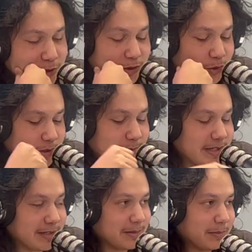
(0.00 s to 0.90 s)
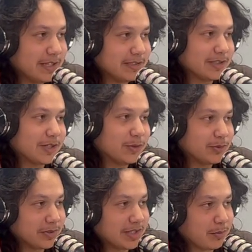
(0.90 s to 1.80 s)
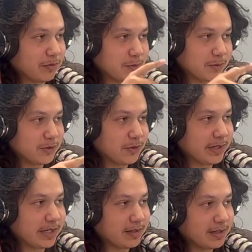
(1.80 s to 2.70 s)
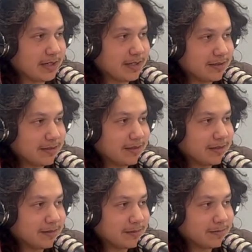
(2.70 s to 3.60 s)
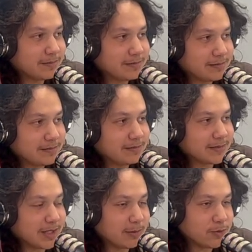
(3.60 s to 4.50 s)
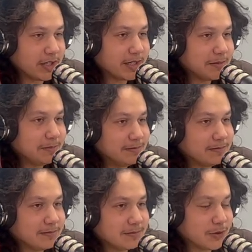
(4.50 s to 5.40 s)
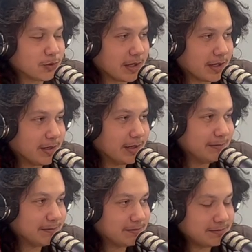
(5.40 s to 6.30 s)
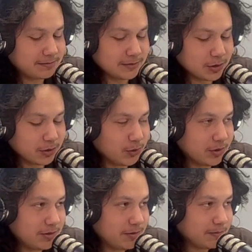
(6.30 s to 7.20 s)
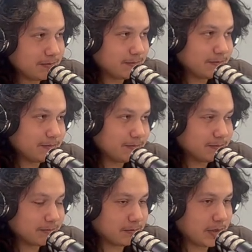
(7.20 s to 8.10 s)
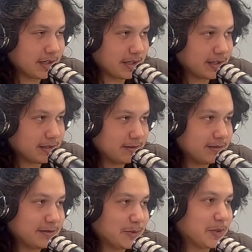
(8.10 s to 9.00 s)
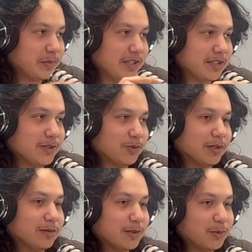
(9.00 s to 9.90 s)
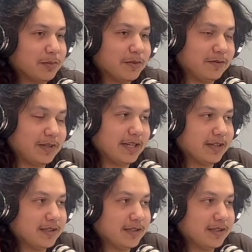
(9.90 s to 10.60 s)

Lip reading: you would have been an amazing host with that performance you did in class. I'm Jared. It's Dre'Kel. It's Lewis. Podcast. This would have been your intro. That would have been fire.